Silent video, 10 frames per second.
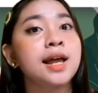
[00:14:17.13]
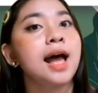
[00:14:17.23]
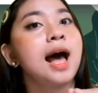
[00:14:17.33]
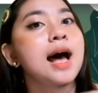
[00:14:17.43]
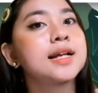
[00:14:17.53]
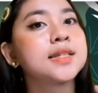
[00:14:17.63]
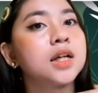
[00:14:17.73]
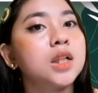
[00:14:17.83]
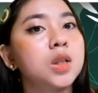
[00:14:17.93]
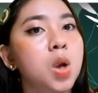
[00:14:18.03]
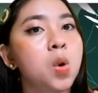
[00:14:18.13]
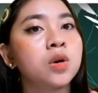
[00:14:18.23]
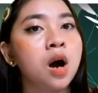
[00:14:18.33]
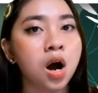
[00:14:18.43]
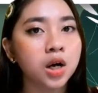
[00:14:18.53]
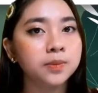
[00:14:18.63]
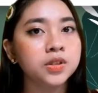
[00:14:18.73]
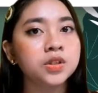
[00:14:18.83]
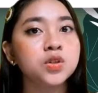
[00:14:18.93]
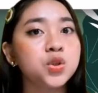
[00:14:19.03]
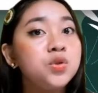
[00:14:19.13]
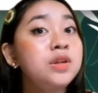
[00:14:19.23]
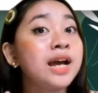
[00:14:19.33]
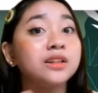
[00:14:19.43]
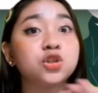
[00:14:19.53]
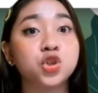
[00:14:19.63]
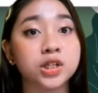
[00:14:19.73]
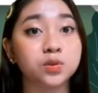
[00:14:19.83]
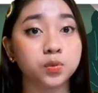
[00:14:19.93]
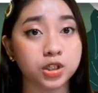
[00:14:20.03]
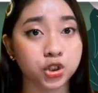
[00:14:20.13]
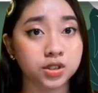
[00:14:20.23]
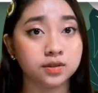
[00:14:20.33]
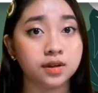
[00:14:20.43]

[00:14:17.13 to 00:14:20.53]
has a low carbon to nitrogen ratio.